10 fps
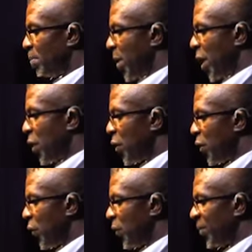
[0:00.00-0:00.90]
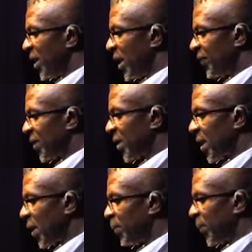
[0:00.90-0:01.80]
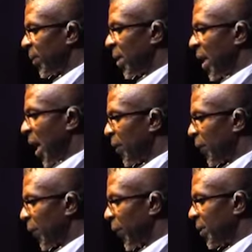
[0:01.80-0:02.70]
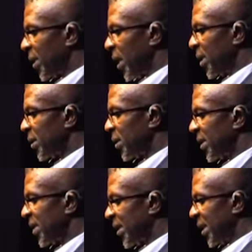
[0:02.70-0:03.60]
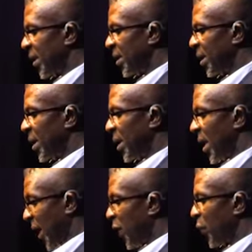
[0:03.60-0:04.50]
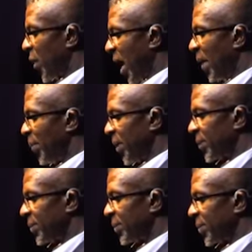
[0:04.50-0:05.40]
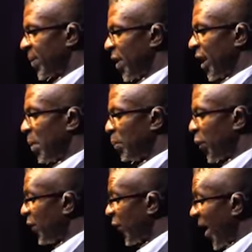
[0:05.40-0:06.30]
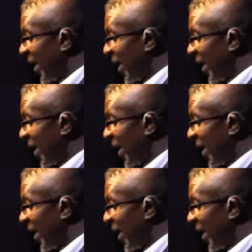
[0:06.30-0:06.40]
may you be lifted up and thrown into the sea, and it will happen. You can pray for